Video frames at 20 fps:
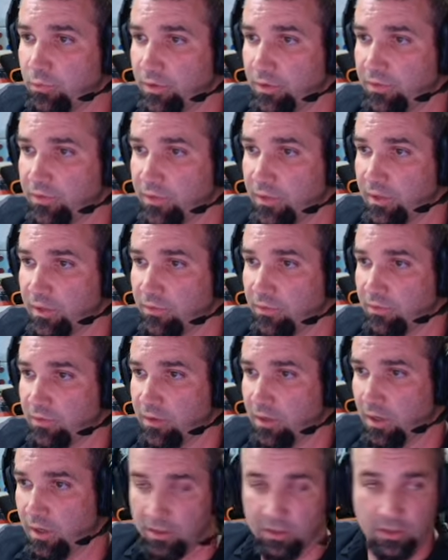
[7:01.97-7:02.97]
once it gets
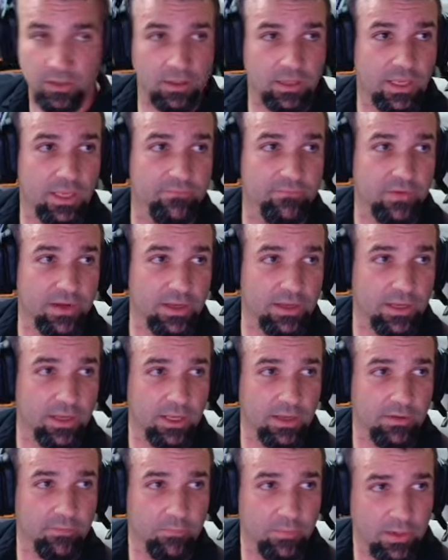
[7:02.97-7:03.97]
gone, okay, if I
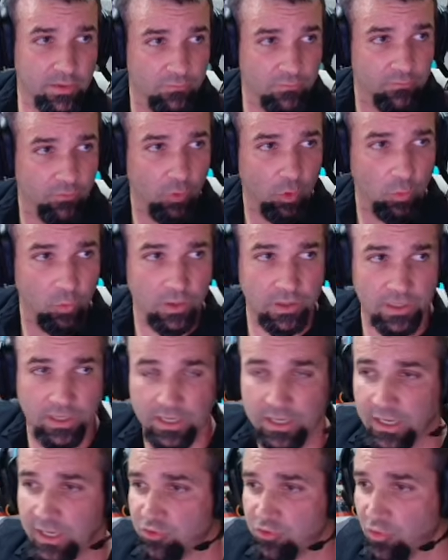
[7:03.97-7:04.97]
am in forward
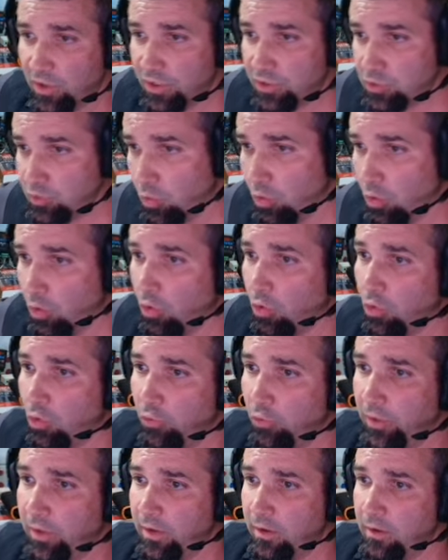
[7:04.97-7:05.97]
and I try to
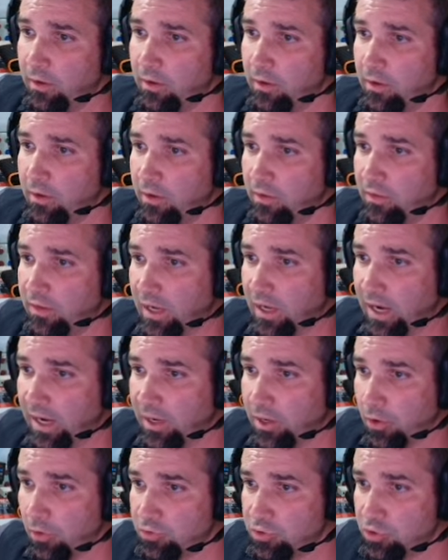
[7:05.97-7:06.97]
hold the
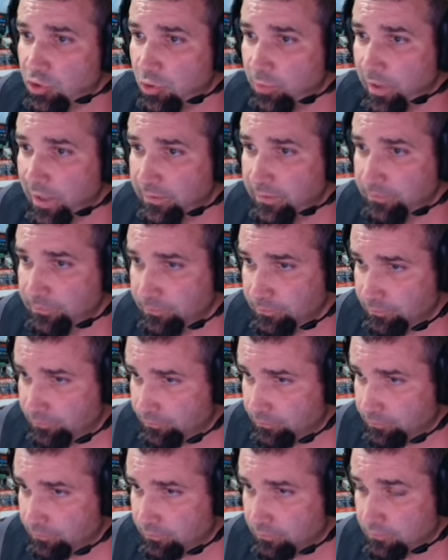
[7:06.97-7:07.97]
I02 button,
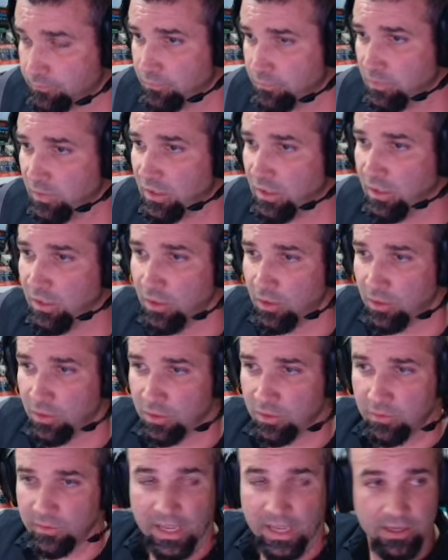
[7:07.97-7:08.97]

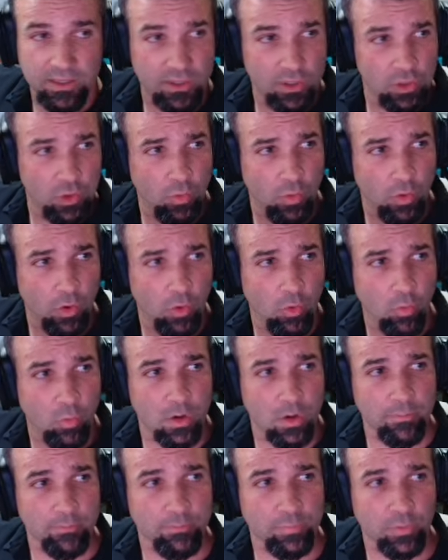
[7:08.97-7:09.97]
that
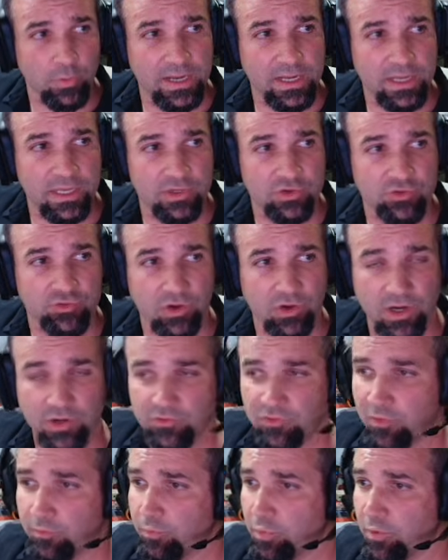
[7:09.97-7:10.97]
Q01 brake
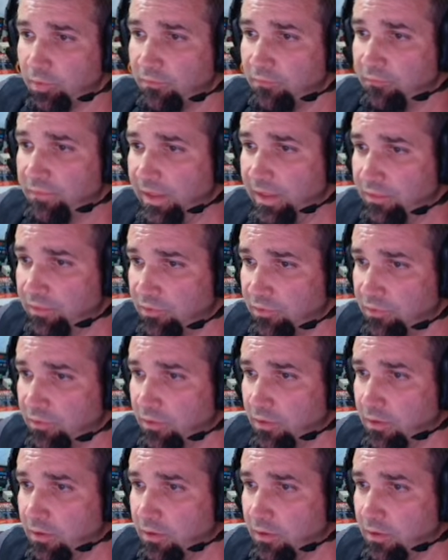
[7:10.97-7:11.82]
instruction prevents